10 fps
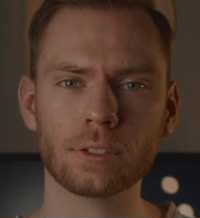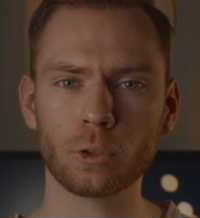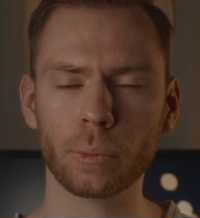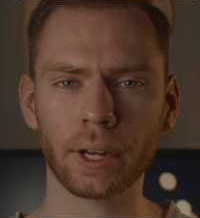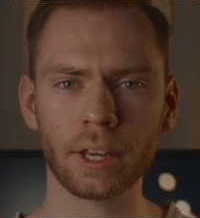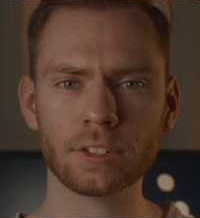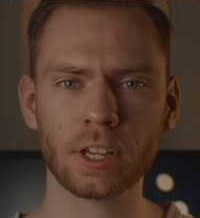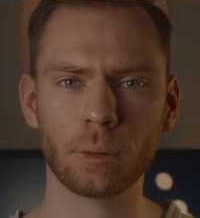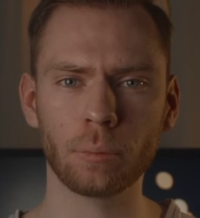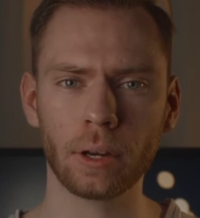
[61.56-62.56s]
to my next
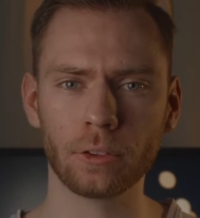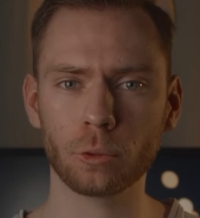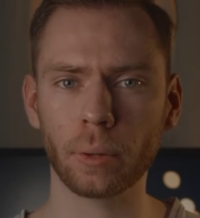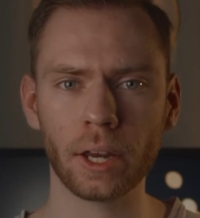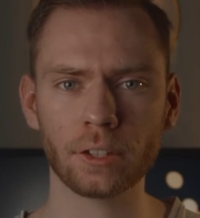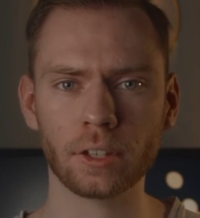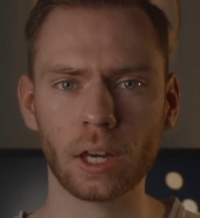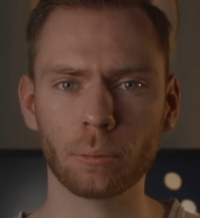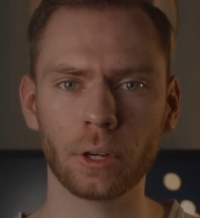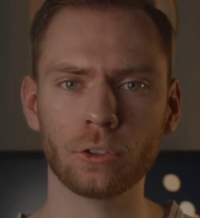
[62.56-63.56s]
camera, and to my next
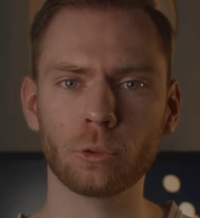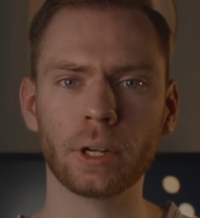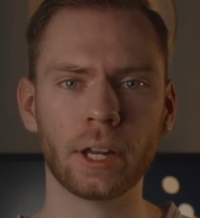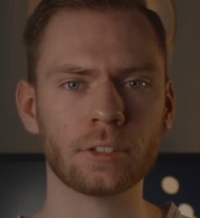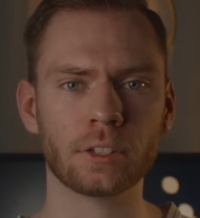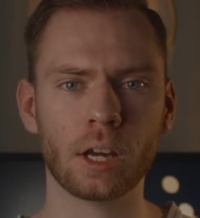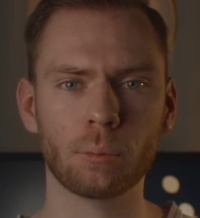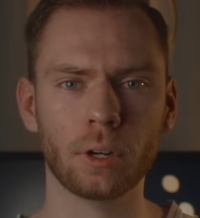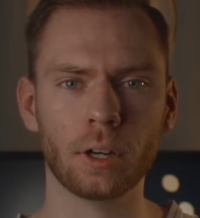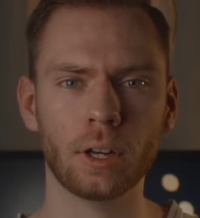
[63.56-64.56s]
camera, and to my next
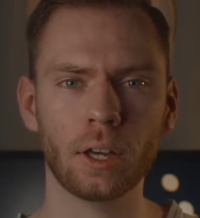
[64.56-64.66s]
camera.